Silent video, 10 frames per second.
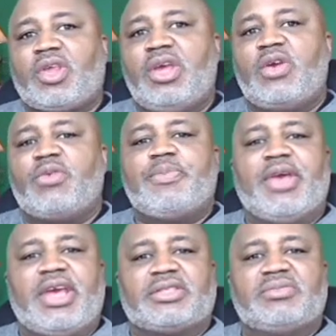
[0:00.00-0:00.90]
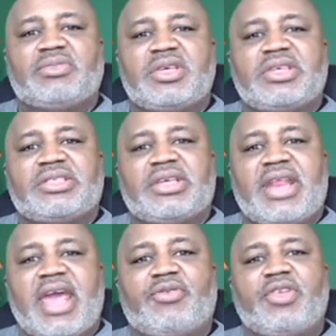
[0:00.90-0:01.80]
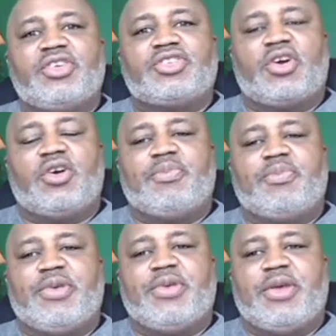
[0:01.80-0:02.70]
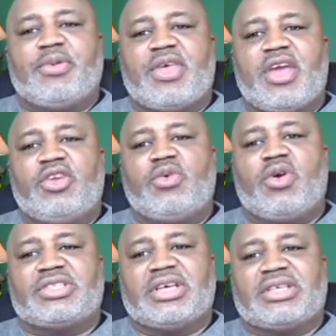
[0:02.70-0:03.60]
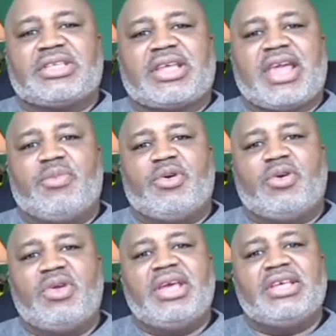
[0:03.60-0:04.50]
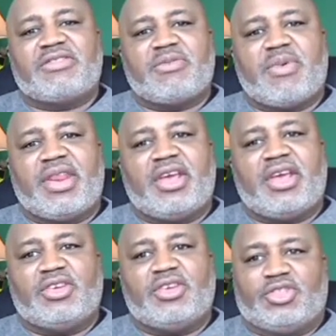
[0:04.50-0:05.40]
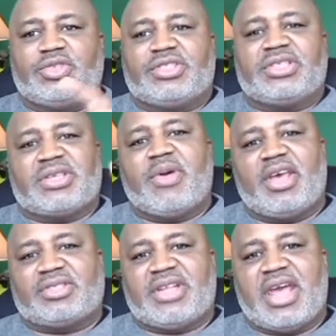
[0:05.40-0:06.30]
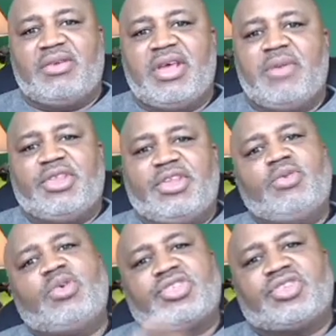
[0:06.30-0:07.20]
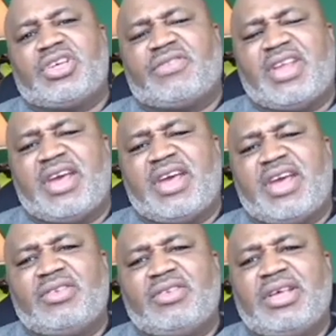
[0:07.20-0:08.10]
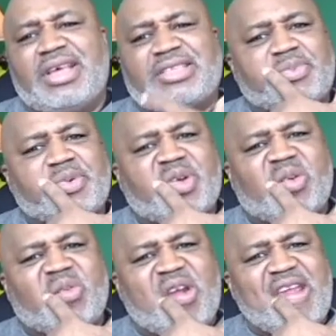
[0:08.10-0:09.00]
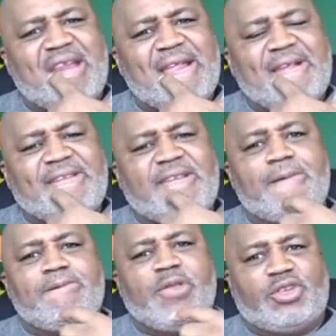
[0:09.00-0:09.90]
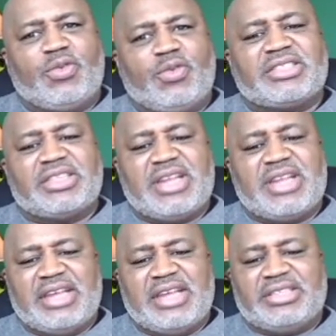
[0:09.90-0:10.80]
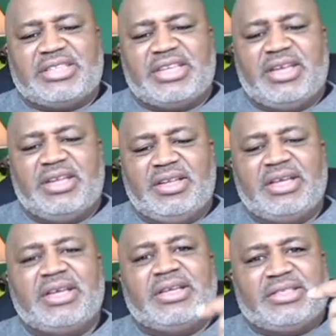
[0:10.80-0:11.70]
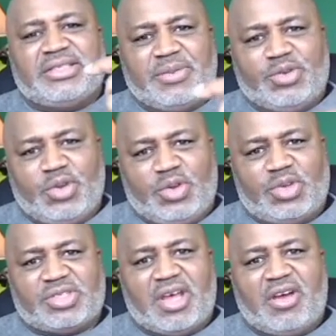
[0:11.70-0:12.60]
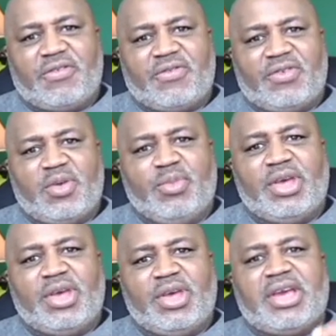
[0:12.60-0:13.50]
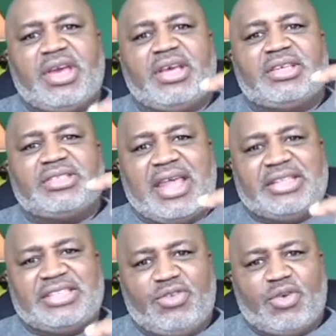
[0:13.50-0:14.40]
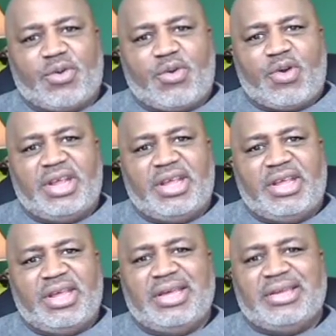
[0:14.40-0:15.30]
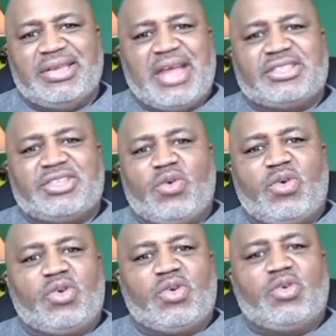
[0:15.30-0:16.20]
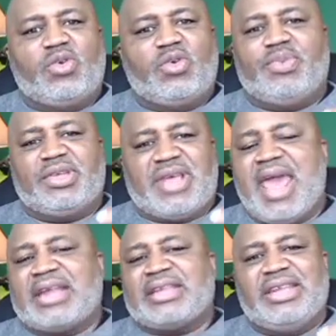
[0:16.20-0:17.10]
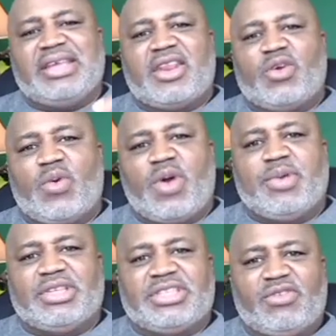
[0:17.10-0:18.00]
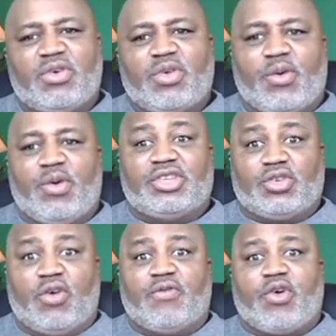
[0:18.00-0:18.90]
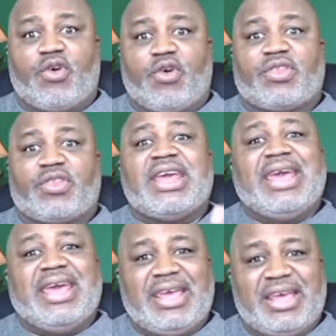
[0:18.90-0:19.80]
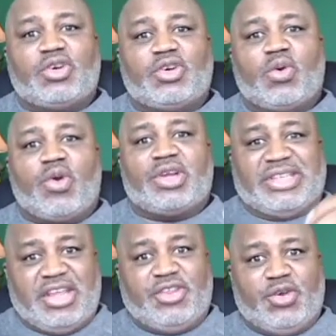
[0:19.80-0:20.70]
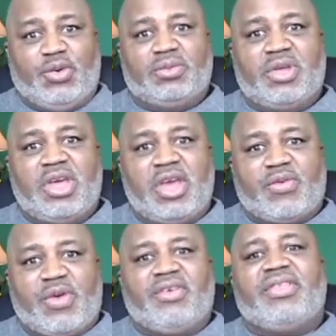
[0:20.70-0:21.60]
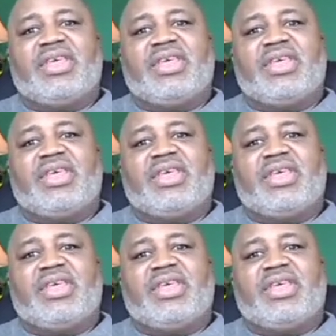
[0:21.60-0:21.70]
repent, sit down, and show people that you are just as accountable as everybody else. You'll sit somebody else down, but then you won't sit yourself down. That's hypocritical, right? So in 2019, subdue yourself because God has given you authority not to act any kind of way, but he's giving you authority to show forth his good works in you. Greater he